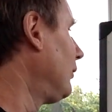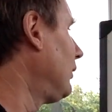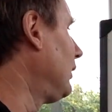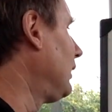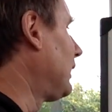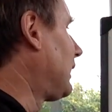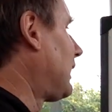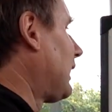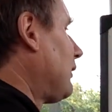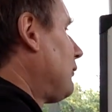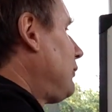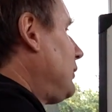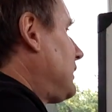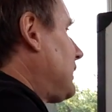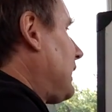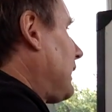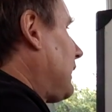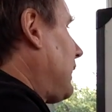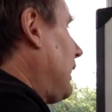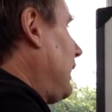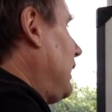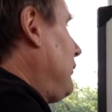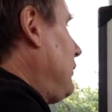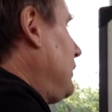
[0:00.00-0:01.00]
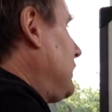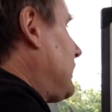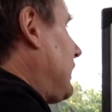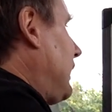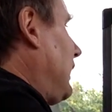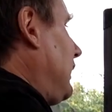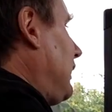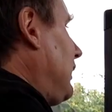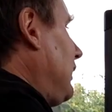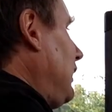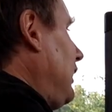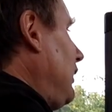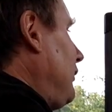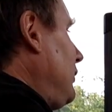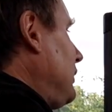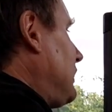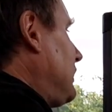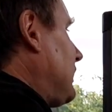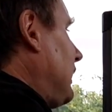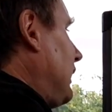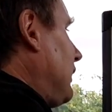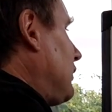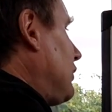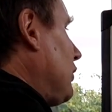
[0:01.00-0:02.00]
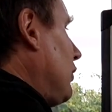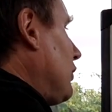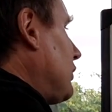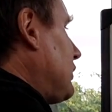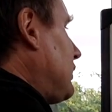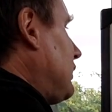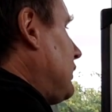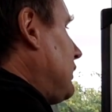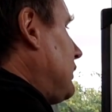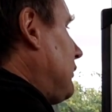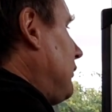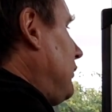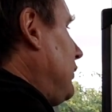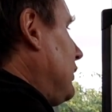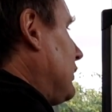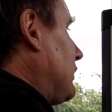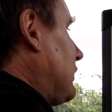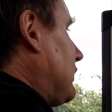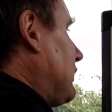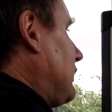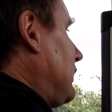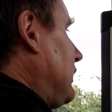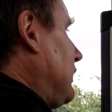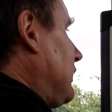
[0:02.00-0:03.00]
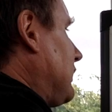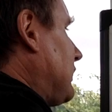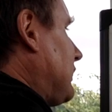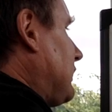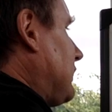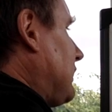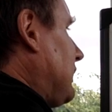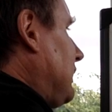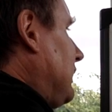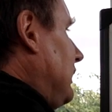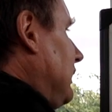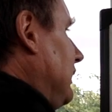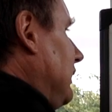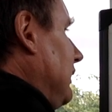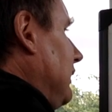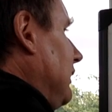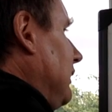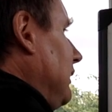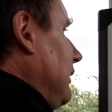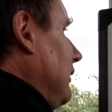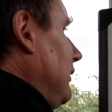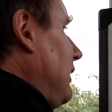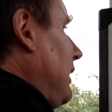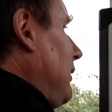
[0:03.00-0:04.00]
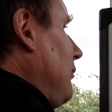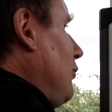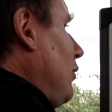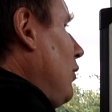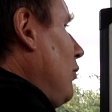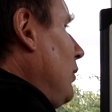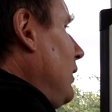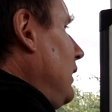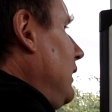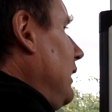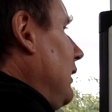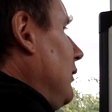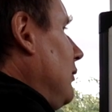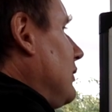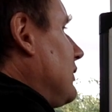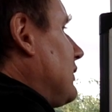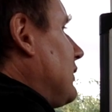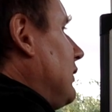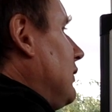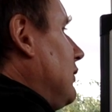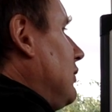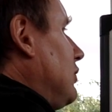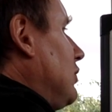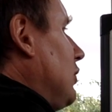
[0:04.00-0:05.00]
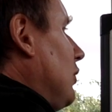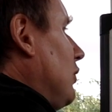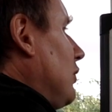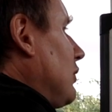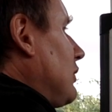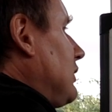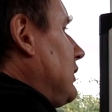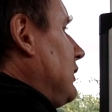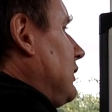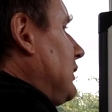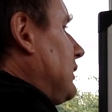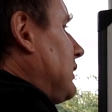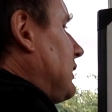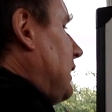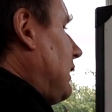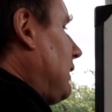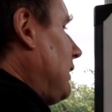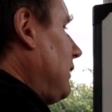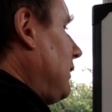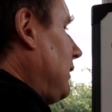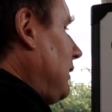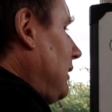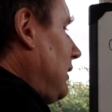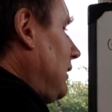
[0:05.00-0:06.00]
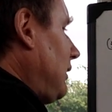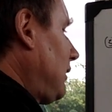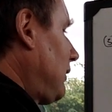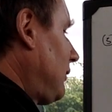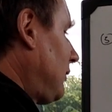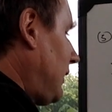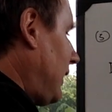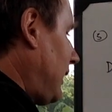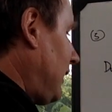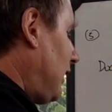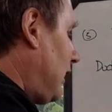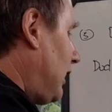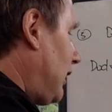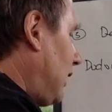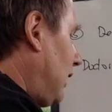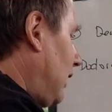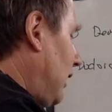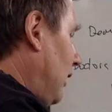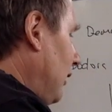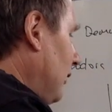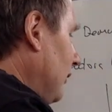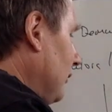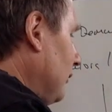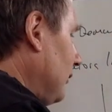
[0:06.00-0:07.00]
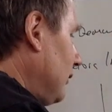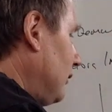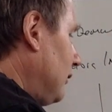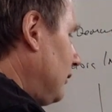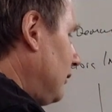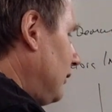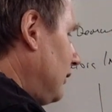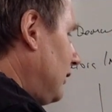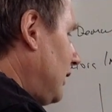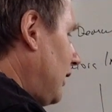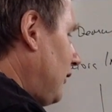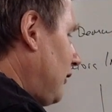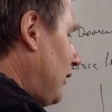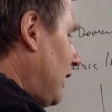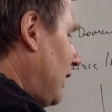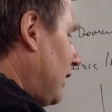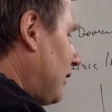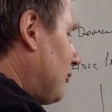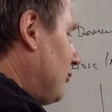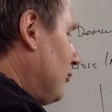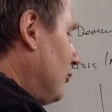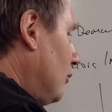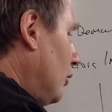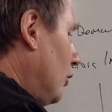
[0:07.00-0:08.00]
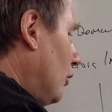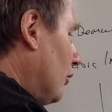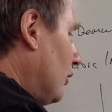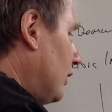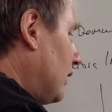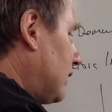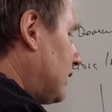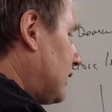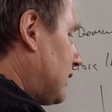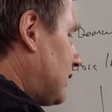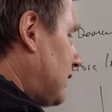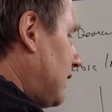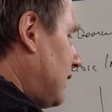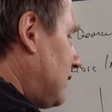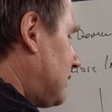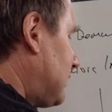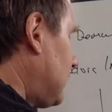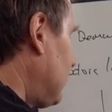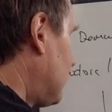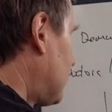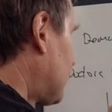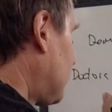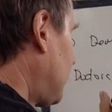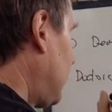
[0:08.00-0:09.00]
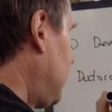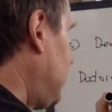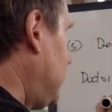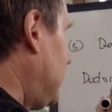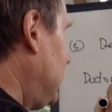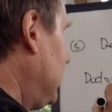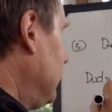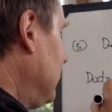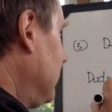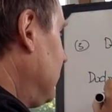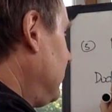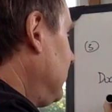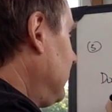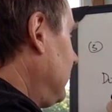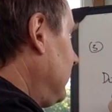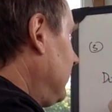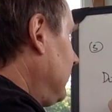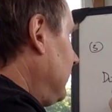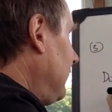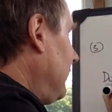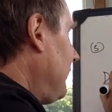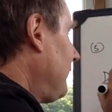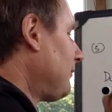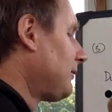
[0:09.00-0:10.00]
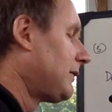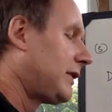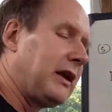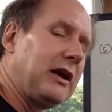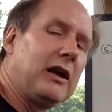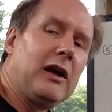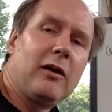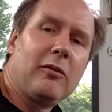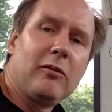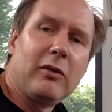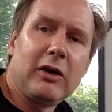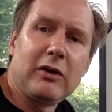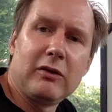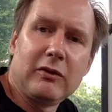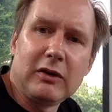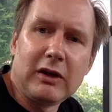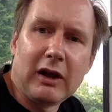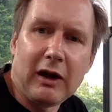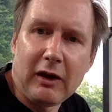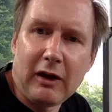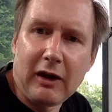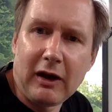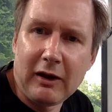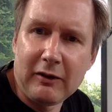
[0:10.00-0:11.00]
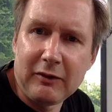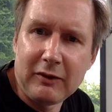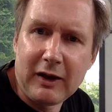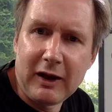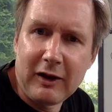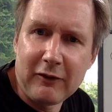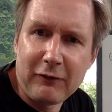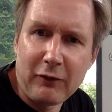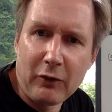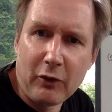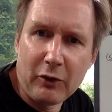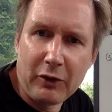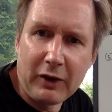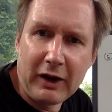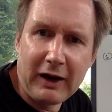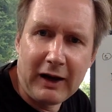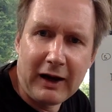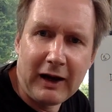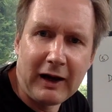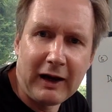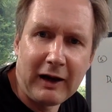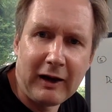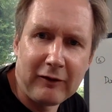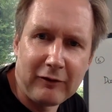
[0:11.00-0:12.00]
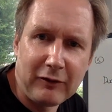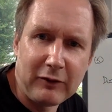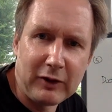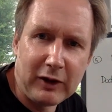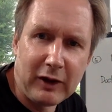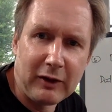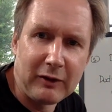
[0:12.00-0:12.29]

again, if we take doctors versus nurses, then what we know is that doctors, they've had more extensive training, and therefore they have